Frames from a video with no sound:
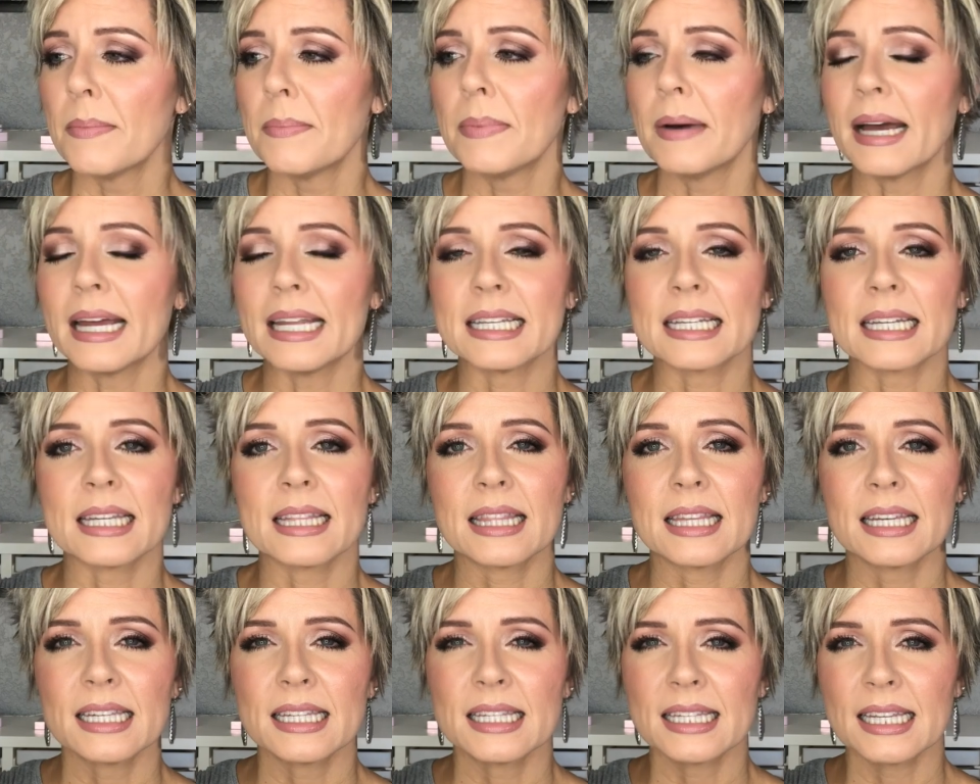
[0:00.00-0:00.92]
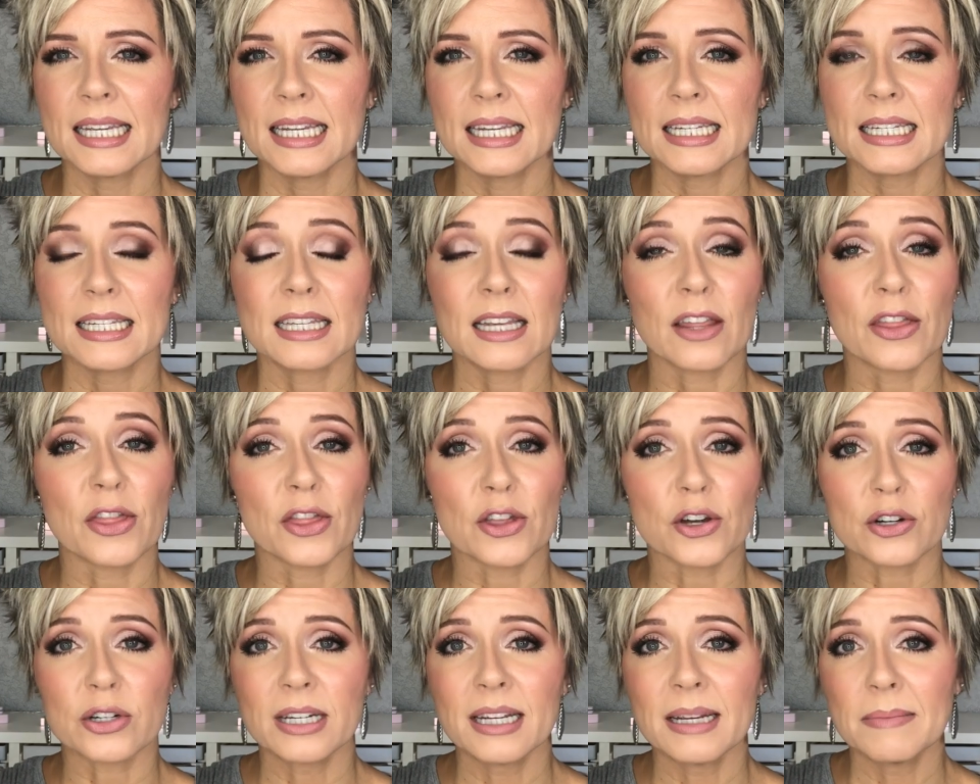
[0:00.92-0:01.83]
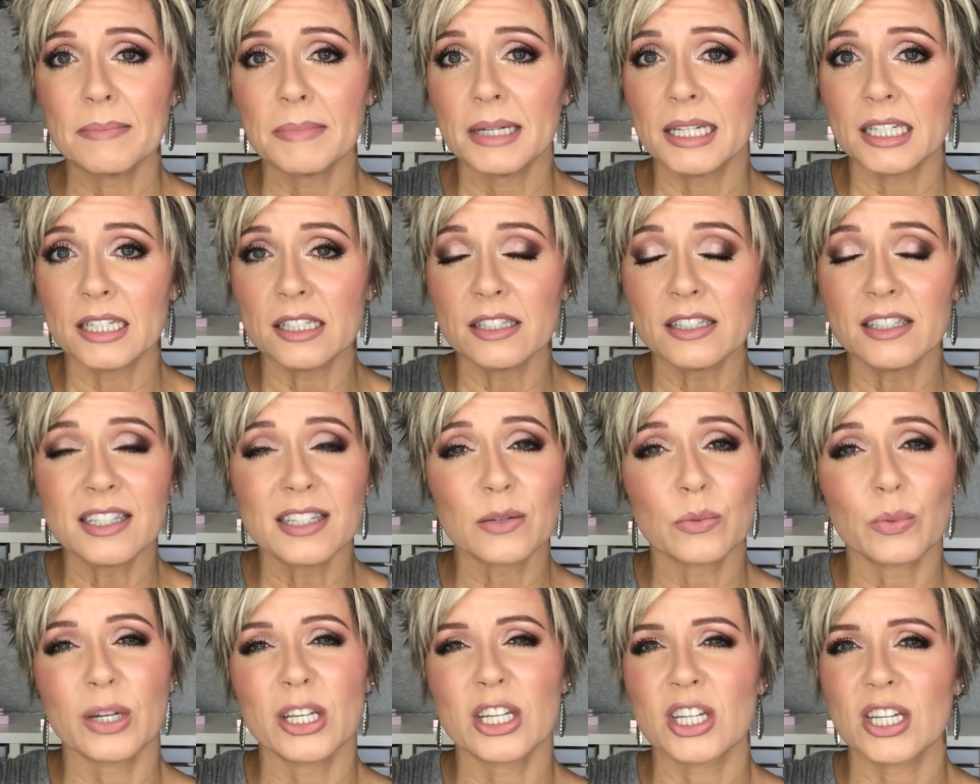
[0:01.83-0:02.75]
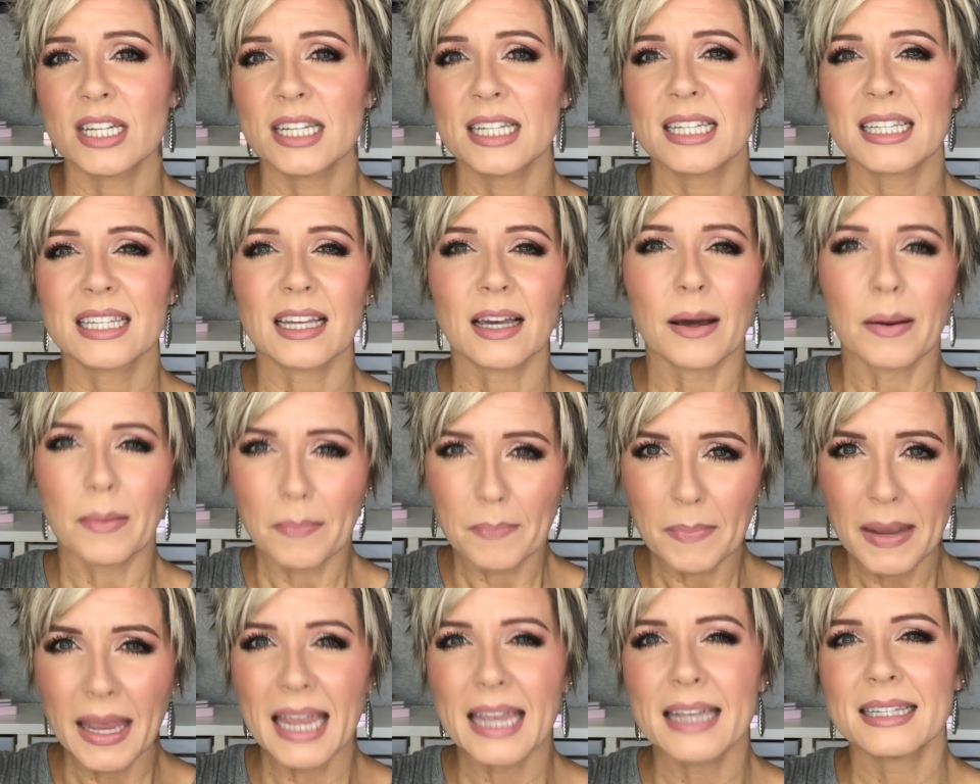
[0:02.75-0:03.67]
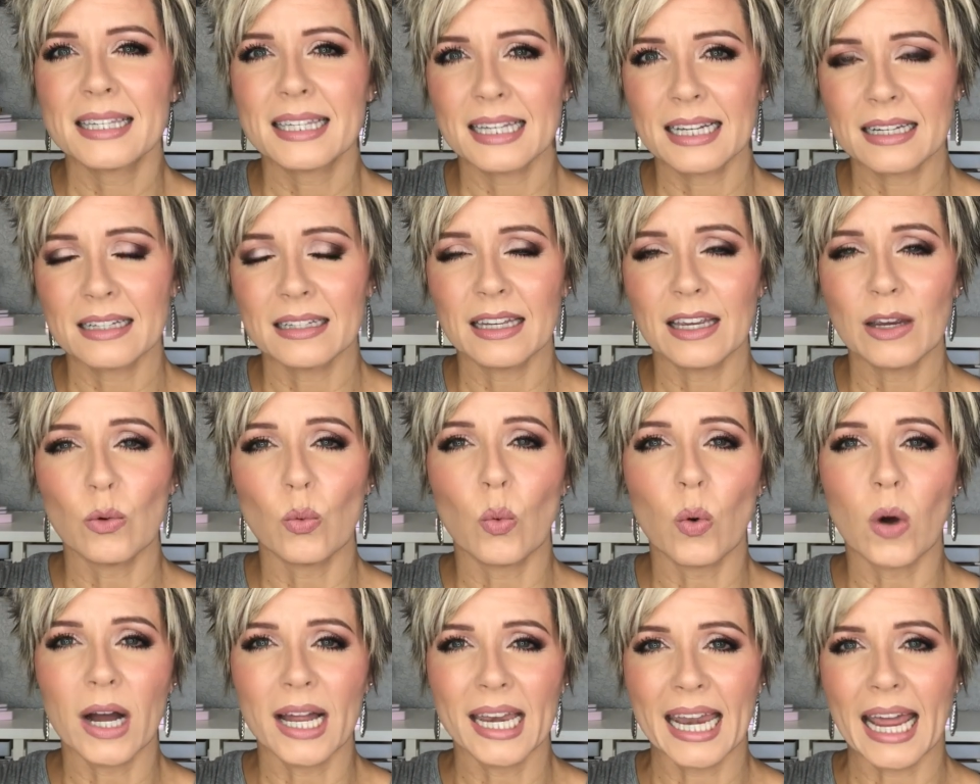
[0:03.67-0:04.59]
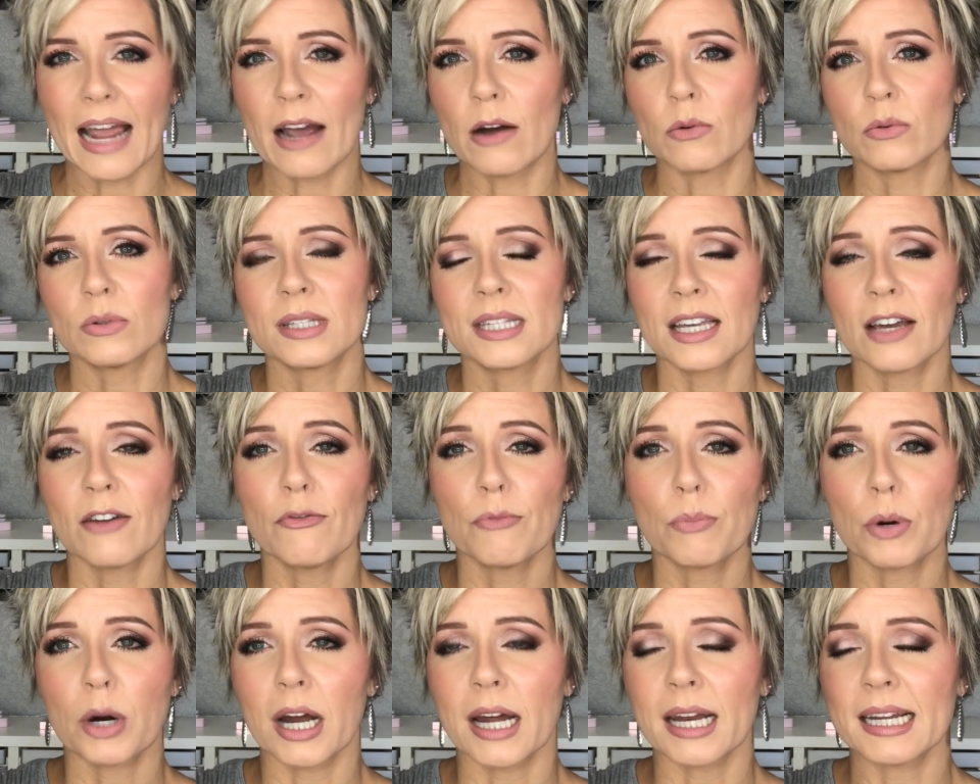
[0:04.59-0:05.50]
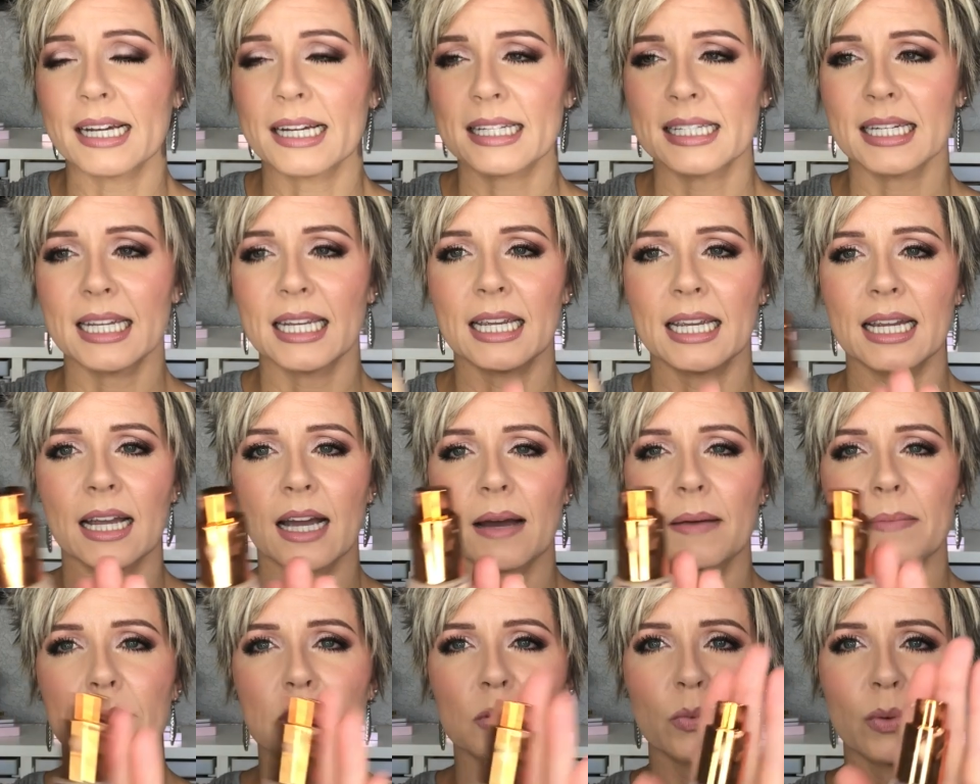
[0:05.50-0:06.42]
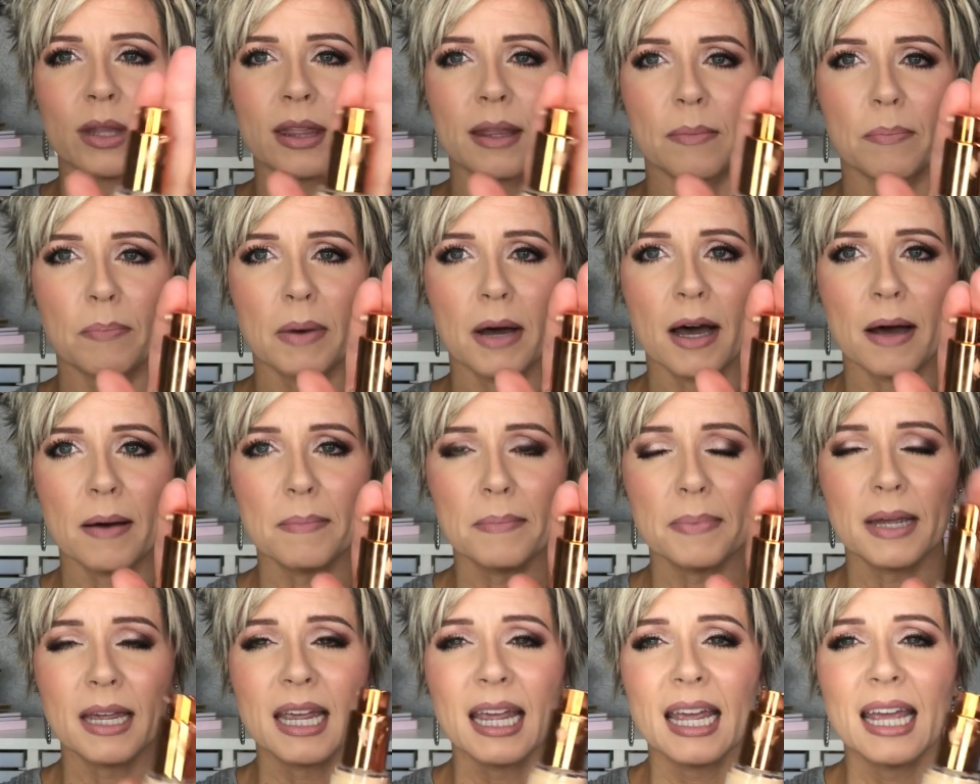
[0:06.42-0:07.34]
But this is 30 mils, which is basically one ounce of product. It comes with a pump.